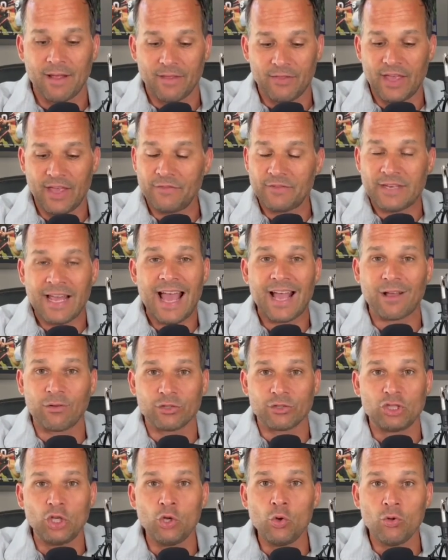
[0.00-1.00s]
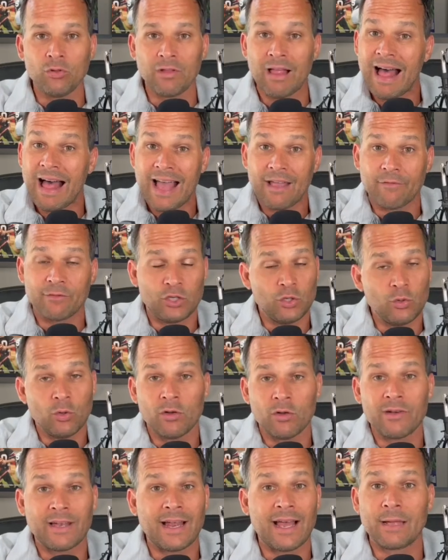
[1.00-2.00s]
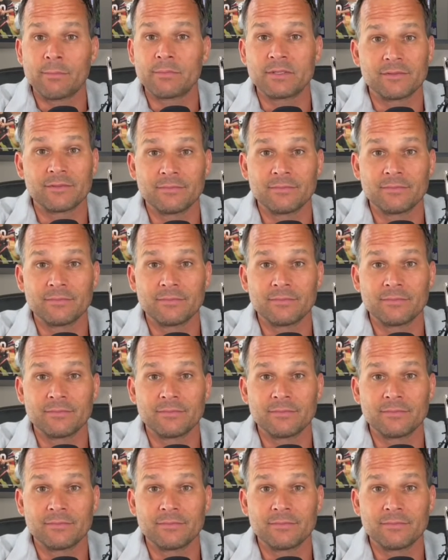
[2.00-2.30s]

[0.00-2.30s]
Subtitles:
they've tackled live 200 times.